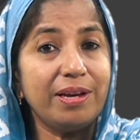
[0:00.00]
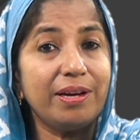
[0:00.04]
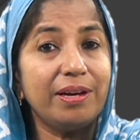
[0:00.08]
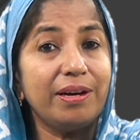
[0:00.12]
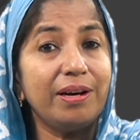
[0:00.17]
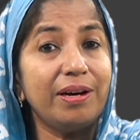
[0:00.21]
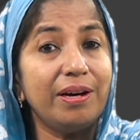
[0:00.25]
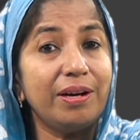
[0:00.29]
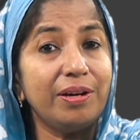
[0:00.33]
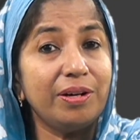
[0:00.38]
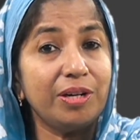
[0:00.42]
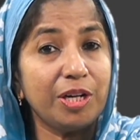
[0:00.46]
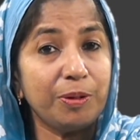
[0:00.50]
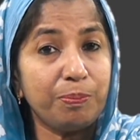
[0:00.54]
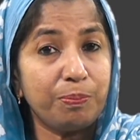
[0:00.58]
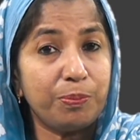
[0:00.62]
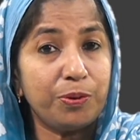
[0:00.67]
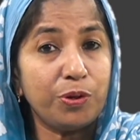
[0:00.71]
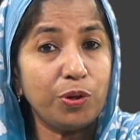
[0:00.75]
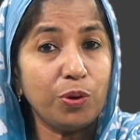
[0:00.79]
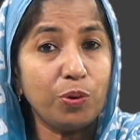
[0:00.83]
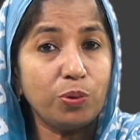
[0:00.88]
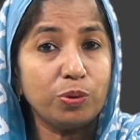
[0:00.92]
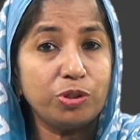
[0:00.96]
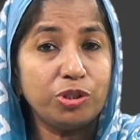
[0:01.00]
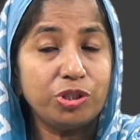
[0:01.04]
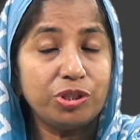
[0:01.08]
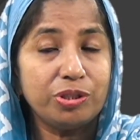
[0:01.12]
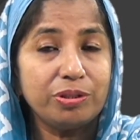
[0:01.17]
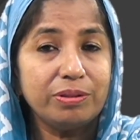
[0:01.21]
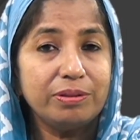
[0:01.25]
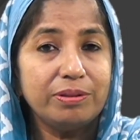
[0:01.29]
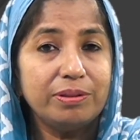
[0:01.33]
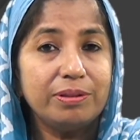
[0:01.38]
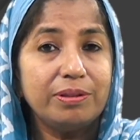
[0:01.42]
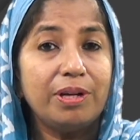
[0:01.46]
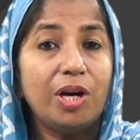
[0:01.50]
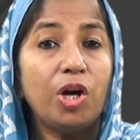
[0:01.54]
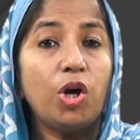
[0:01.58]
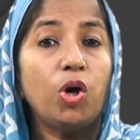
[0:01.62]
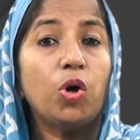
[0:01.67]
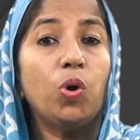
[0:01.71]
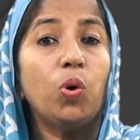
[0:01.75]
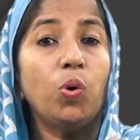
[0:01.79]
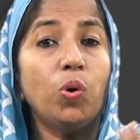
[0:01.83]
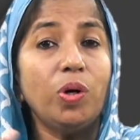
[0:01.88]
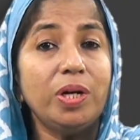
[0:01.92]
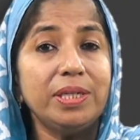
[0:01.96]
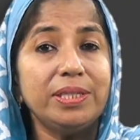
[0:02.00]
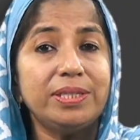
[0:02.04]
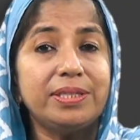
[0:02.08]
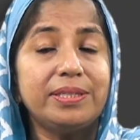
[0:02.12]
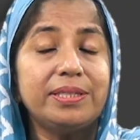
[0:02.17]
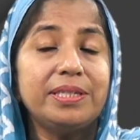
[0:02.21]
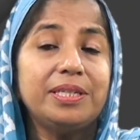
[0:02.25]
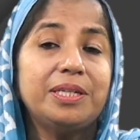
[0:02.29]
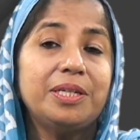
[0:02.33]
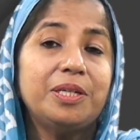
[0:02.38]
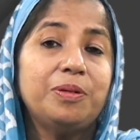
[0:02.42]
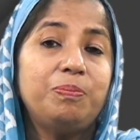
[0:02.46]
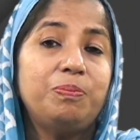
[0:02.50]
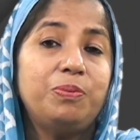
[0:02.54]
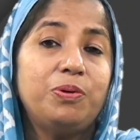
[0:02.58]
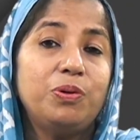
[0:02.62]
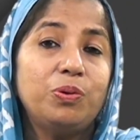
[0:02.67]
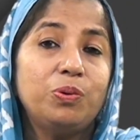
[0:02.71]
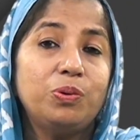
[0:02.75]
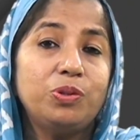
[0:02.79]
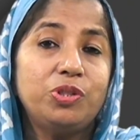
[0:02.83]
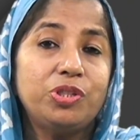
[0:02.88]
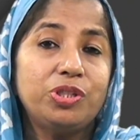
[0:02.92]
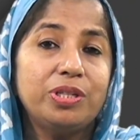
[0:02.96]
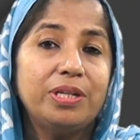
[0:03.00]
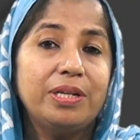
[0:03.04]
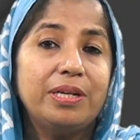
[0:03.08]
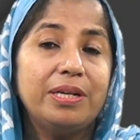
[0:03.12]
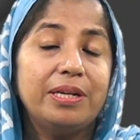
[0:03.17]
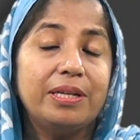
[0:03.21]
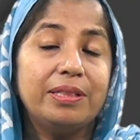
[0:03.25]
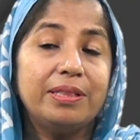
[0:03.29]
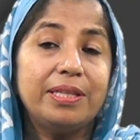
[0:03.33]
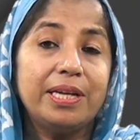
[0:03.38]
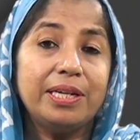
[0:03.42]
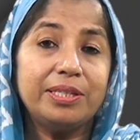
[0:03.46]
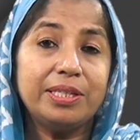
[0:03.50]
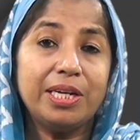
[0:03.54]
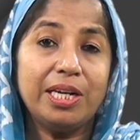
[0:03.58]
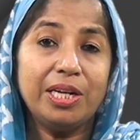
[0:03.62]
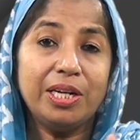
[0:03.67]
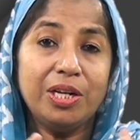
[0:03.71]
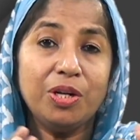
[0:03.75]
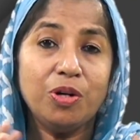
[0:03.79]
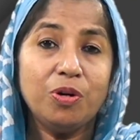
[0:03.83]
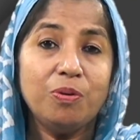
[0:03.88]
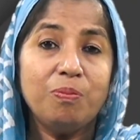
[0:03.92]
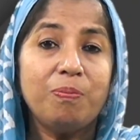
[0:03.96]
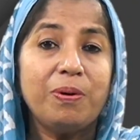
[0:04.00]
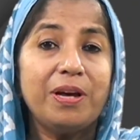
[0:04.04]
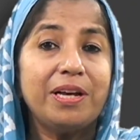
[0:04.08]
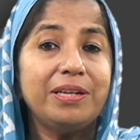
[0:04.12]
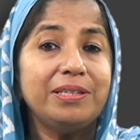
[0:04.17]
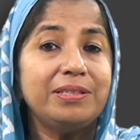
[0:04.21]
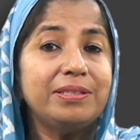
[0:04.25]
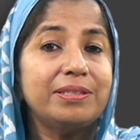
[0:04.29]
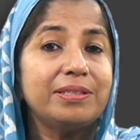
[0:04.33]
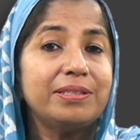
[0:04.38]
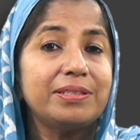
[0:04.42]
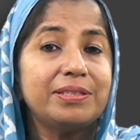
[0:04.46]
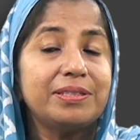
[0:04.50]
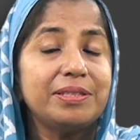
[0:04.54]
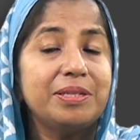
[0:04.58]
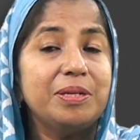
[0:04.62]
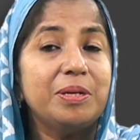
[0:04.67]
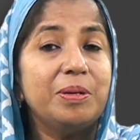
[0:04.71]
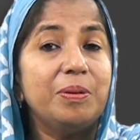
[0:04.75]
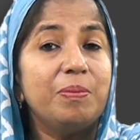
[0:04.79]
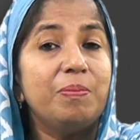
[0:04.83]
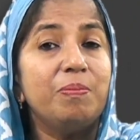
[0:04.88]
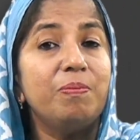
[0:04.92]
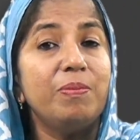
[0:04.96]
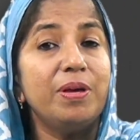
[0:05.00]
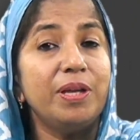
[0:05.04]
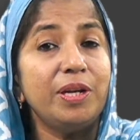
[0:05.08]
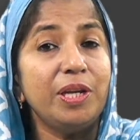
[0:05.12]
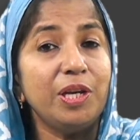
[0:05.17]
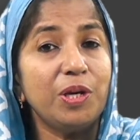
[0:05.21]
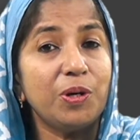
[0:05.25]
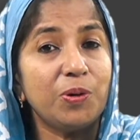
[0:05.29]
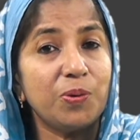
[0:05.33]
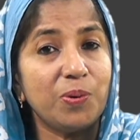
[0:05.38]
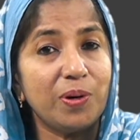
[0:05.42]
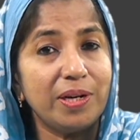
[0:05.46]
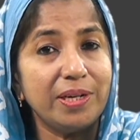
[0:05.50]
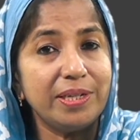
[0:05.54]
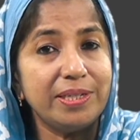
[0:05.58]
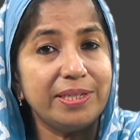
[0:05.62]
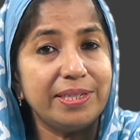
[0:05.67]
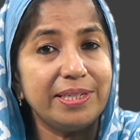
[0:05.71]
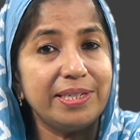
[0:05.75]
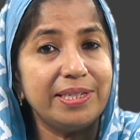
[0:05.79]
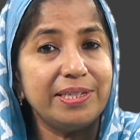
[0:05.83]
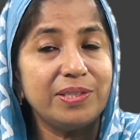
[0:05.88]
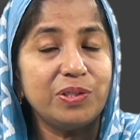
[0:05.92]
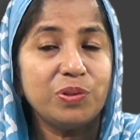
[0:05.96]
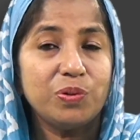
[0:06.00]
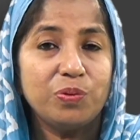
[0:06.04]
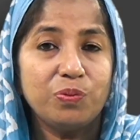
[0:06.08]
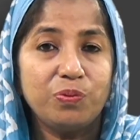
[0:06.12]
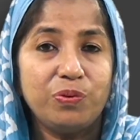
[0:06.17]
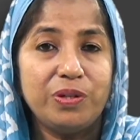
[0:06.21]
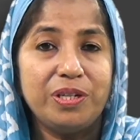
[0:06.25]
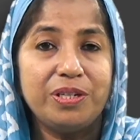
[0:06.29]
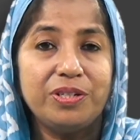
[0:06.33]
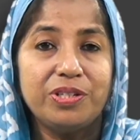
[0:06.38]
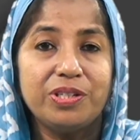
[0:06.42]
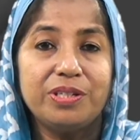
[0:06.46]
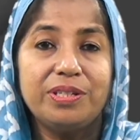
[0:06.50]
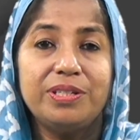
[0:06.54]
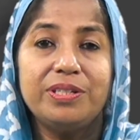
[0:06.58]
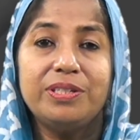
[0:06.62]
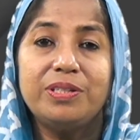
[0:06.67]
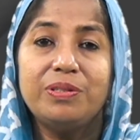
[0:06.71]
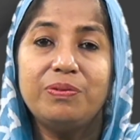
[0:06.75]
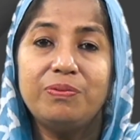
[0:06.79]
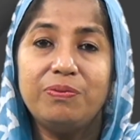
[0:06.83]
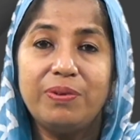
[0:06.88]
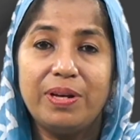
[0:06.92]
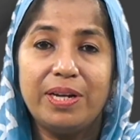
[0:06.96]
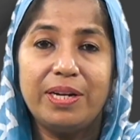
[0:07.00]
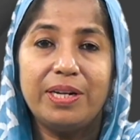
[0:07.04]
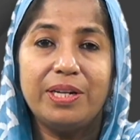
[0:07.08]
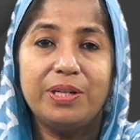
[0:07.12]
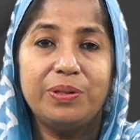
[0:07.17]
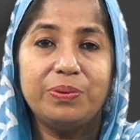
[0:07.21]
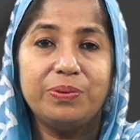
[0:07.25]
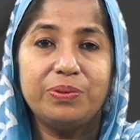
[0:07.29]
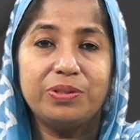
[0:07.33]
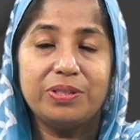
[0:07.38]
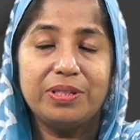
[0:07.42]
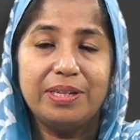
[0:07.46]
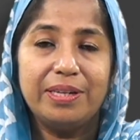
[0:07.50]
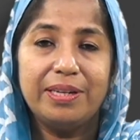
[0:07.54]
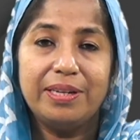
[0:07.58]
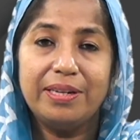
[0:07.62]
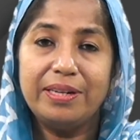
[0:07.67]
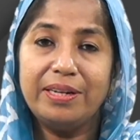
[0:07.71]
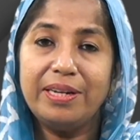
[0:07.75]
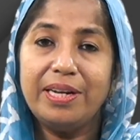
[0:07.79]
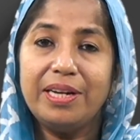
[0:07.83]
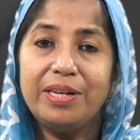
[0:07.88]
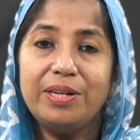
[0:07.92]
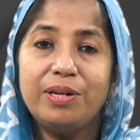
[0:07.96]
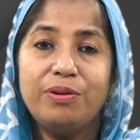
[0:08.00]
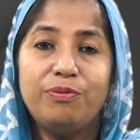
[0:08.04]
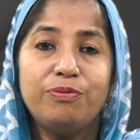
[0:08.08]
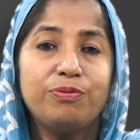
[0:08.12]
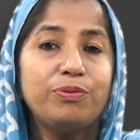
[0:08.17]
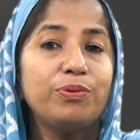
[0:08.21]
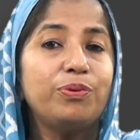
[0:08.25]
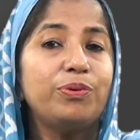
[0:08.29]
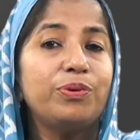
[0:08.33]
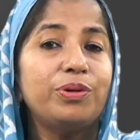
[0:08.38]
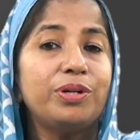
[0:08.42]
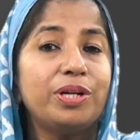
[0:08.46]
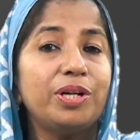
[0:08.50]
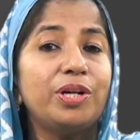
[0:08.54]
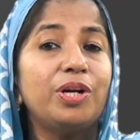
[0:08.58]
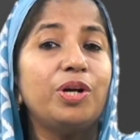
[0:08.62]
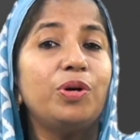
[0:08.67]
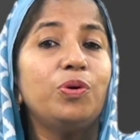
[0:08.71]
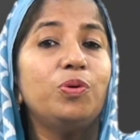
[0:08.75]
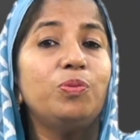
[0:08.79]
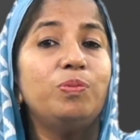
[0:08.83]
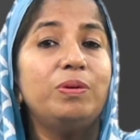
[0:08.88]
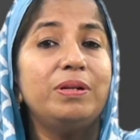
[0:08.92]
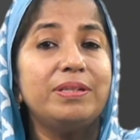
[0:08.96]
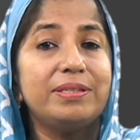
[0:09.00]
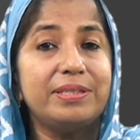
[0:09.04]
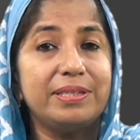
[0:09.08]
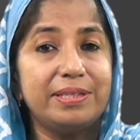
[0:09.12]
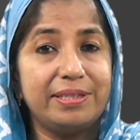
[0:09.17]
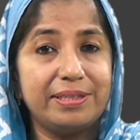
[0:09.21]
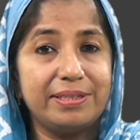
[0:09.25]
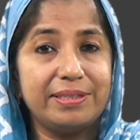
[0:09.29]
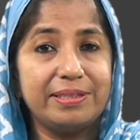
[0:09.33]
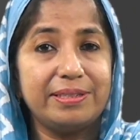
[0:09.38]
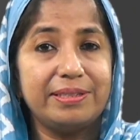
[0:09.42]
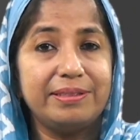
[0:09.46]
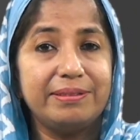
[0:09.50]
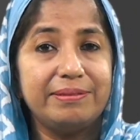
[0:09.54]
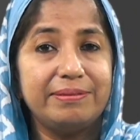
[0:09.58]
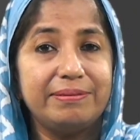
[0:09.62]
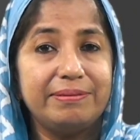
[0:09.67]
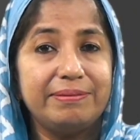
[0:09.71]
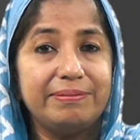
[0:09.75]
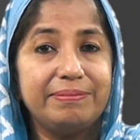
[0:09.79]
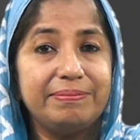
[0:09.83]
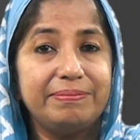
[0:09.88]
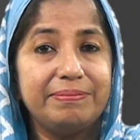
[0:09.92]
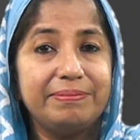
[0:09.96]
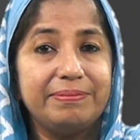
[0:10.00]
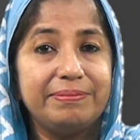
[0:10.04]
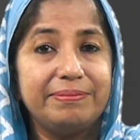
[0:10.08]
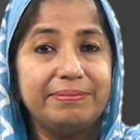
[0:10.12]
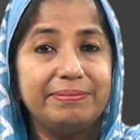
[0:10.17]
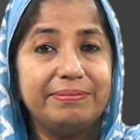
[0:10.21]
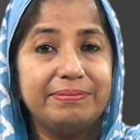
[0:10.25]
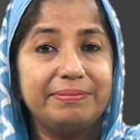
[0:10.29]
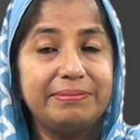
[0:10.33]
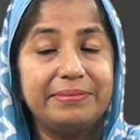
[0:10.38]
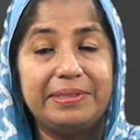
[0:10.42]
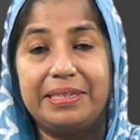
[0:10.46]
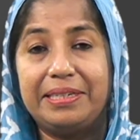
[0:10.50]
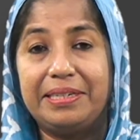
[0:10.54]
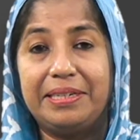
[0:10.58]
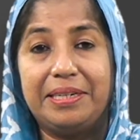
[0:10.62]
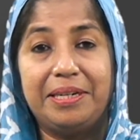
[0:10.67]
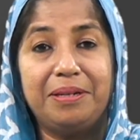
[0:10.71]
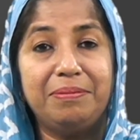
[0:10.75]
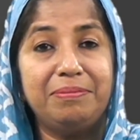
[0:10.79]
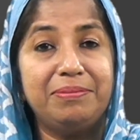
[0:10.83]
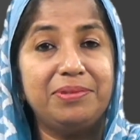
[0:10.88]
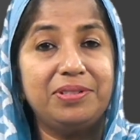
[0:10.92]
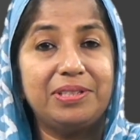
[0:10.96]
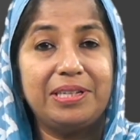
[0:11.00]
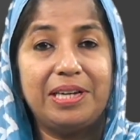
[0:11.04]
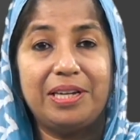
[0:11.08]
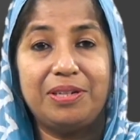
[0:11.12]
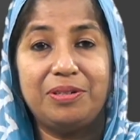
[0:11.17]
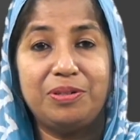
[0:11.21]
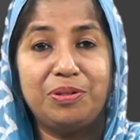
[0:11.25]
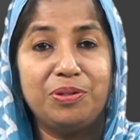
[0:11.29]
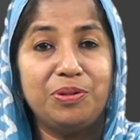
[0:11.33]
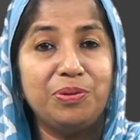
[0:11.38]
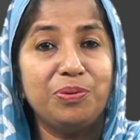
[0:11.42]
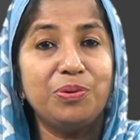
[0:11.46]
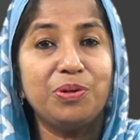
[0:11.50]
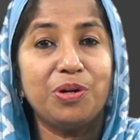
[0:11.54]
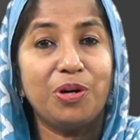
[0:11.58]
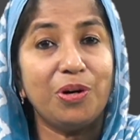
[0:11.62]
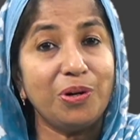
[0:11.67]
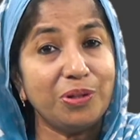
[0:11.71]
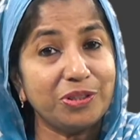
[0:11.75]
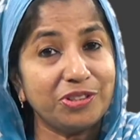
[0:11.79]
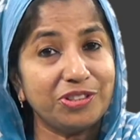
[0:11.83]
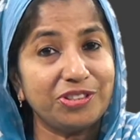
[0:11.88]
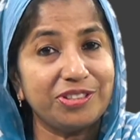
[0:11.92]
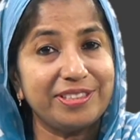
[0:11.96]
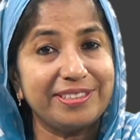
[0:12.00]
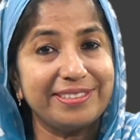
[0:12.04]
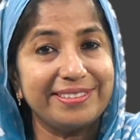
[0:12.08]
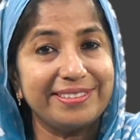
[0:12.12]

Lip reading: our approach a holistic approach that encompasses many qualities, features, and values needed for a global citizen. It comes at no cost.